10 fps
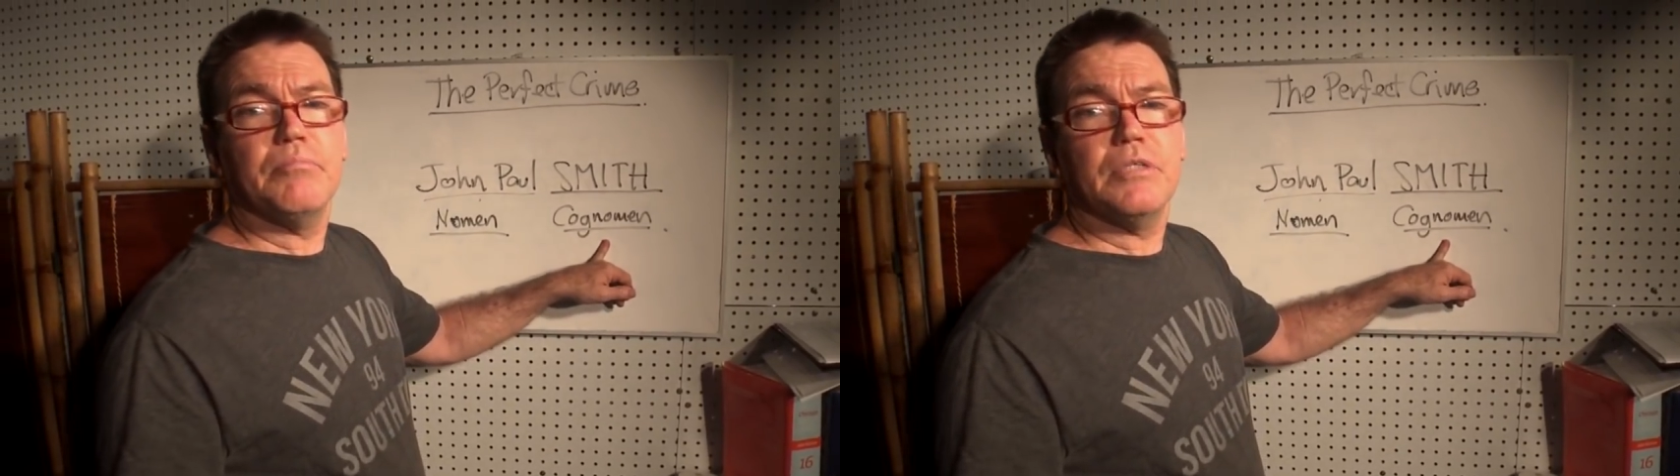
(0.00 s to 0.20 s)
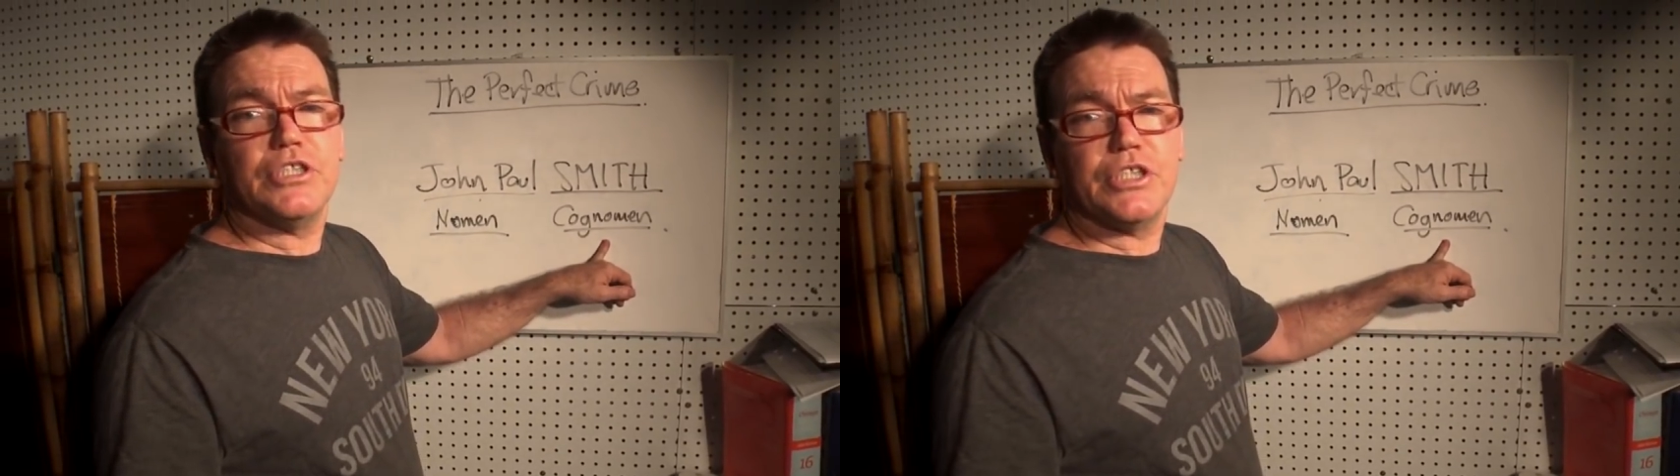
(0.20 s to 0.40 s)

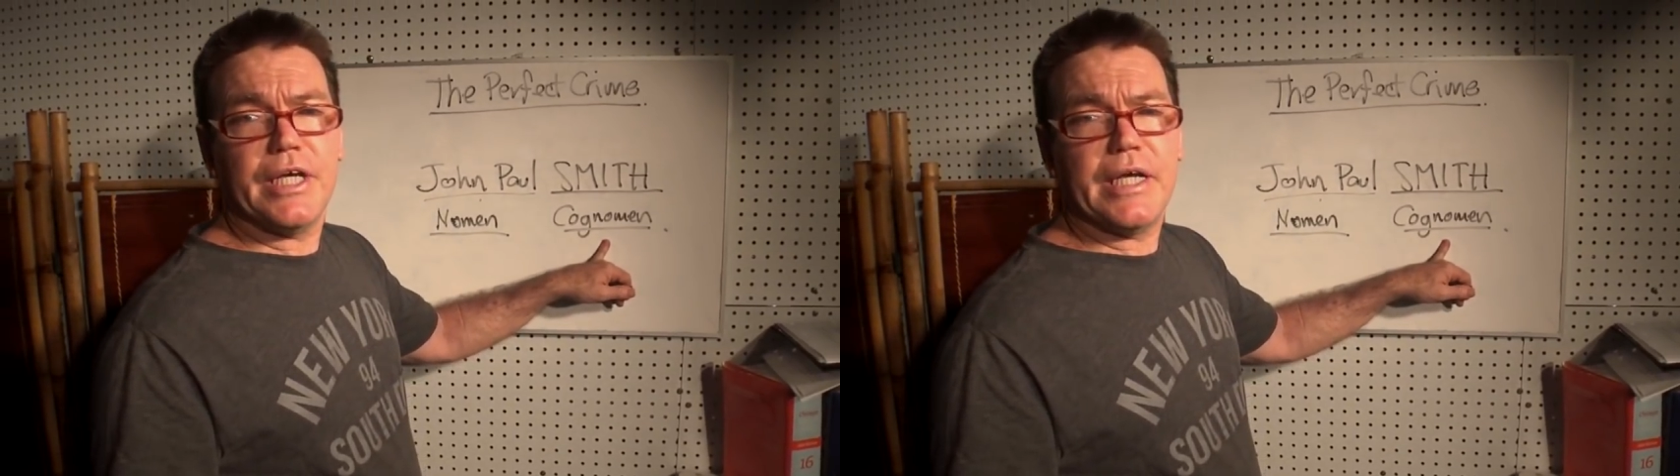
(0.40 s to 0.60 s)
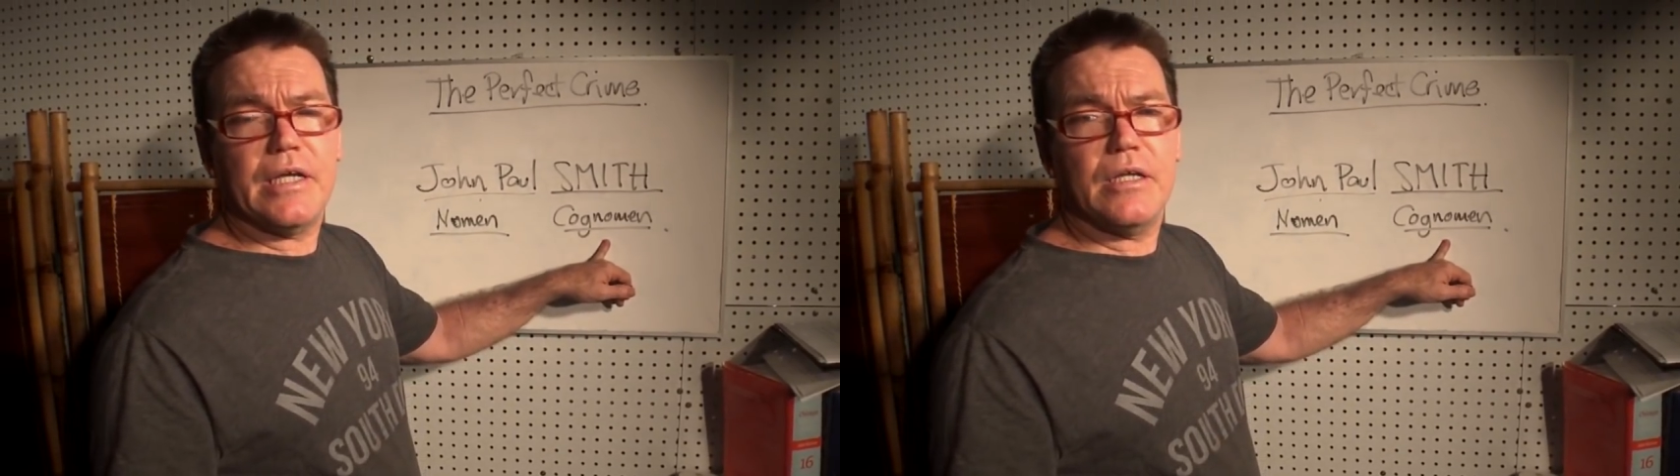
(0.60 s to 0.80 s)

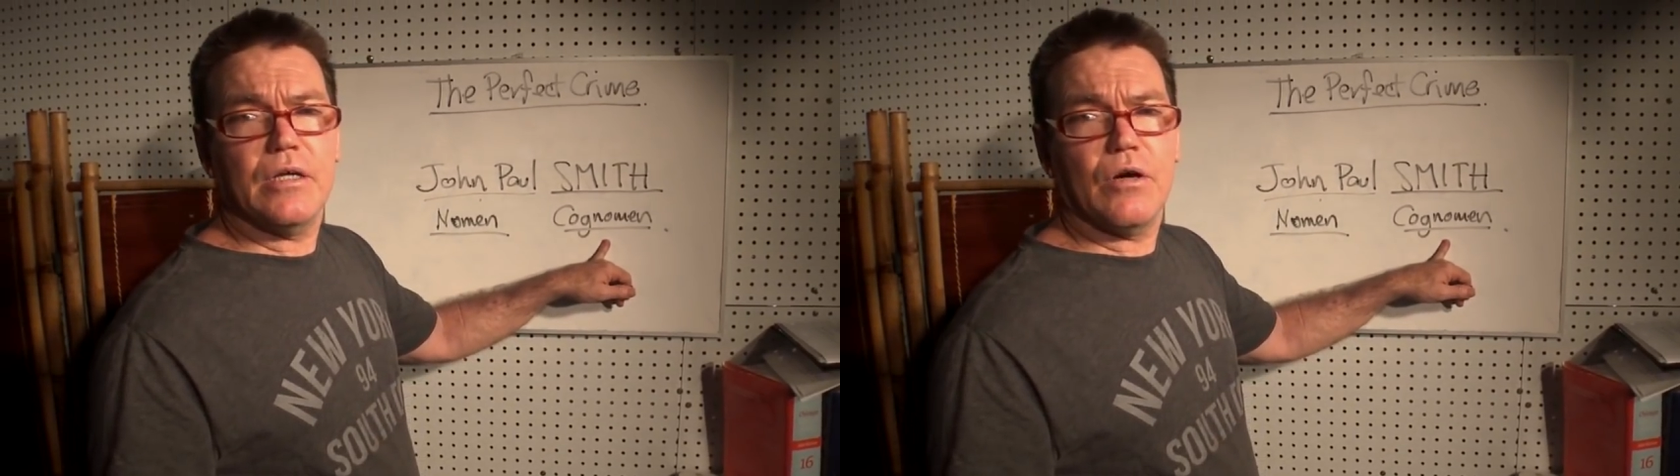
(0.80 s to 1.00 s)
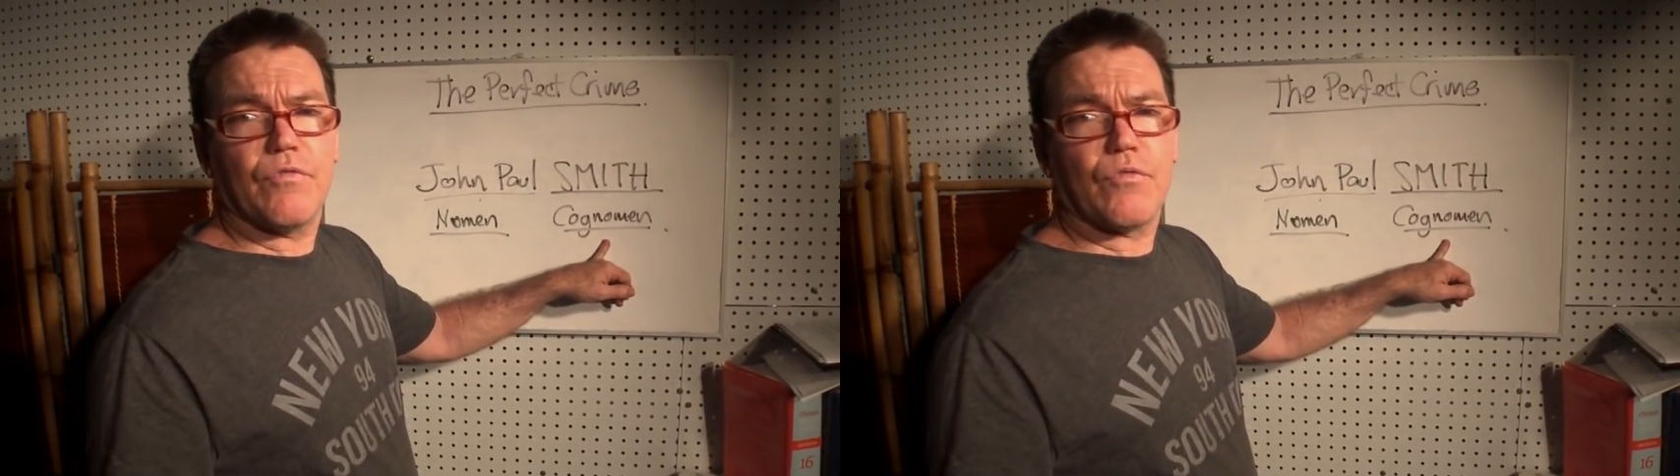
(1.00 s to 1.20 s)
machine
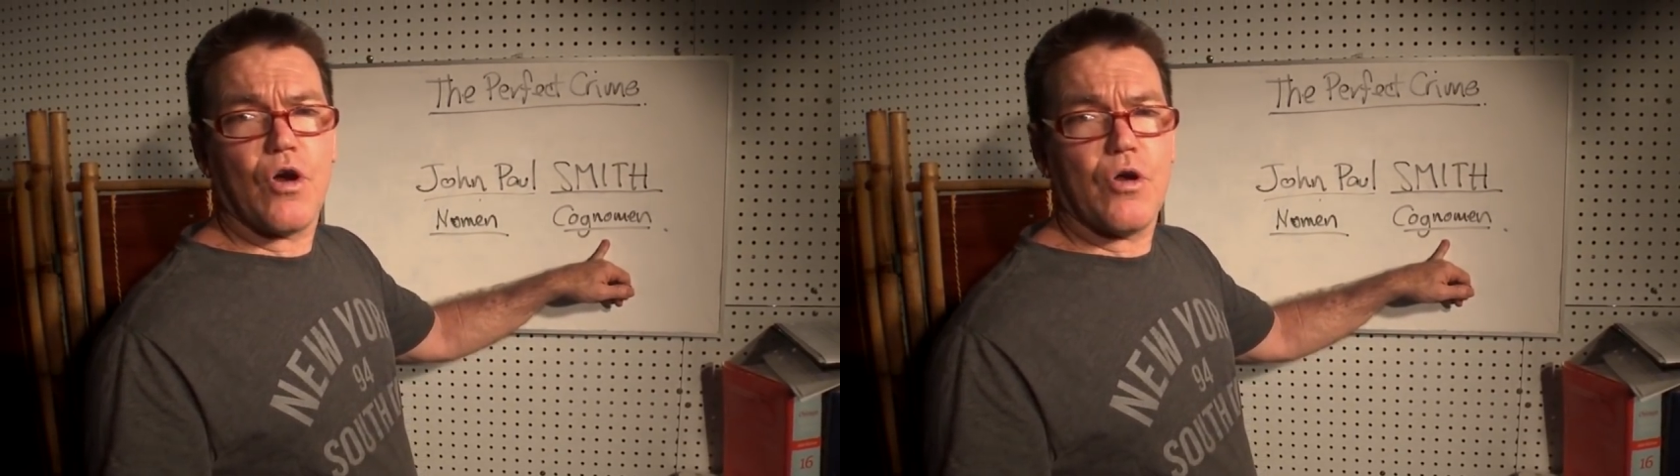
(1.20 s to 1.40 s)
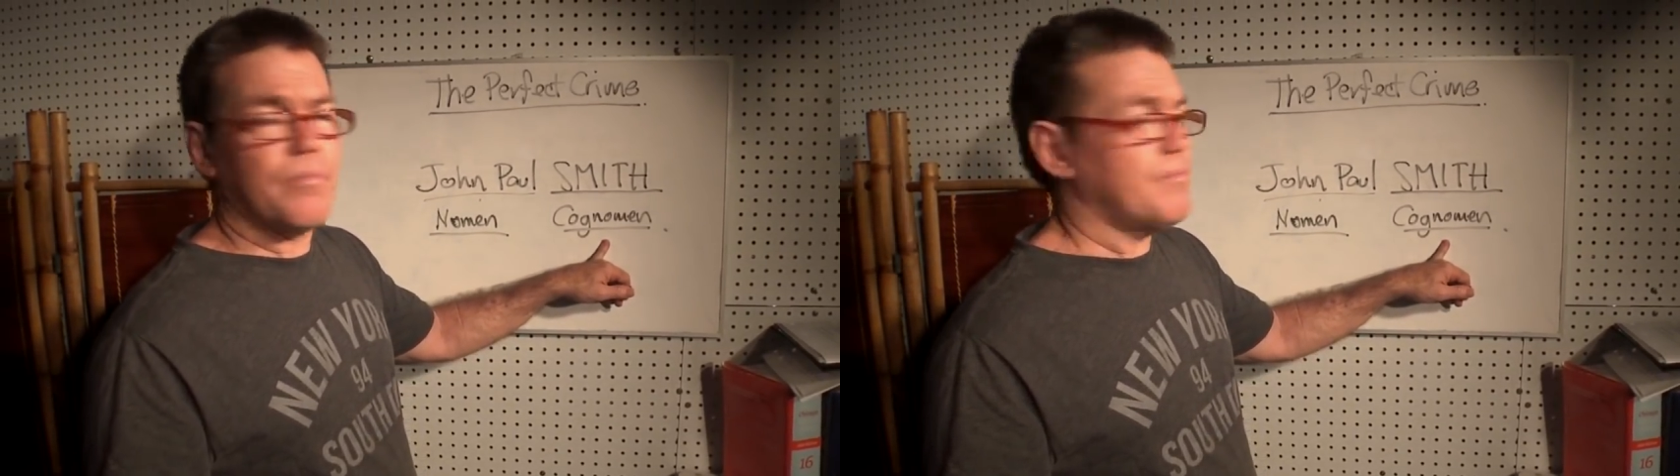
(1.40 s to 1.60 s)
of
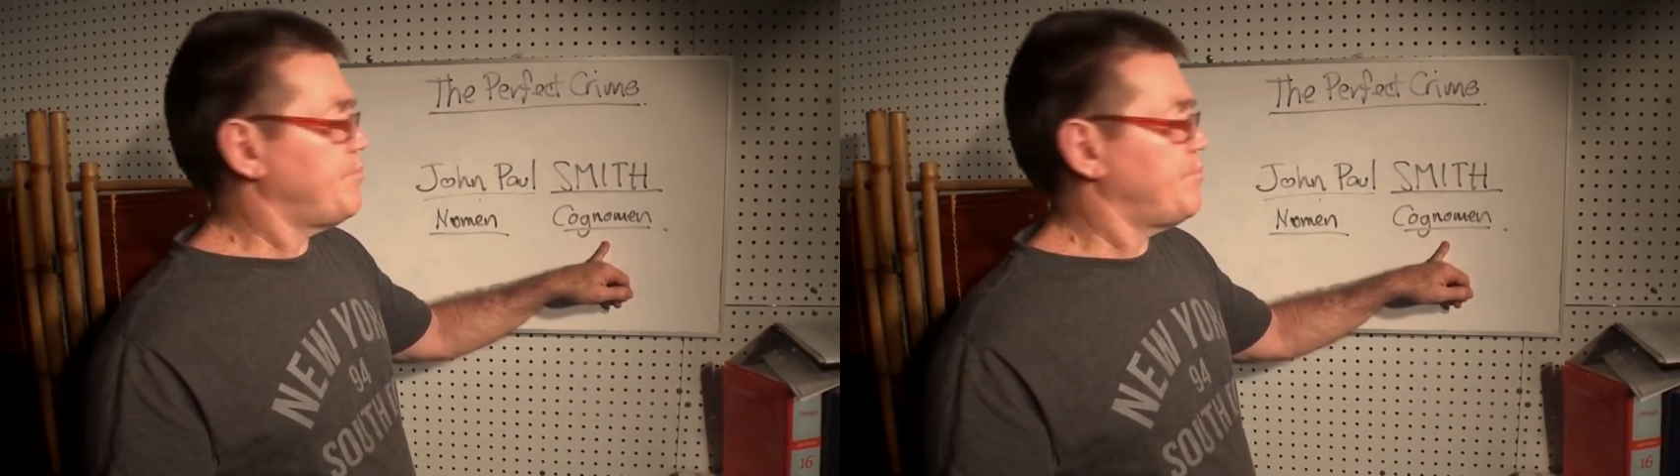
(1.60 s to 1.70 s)
Rome.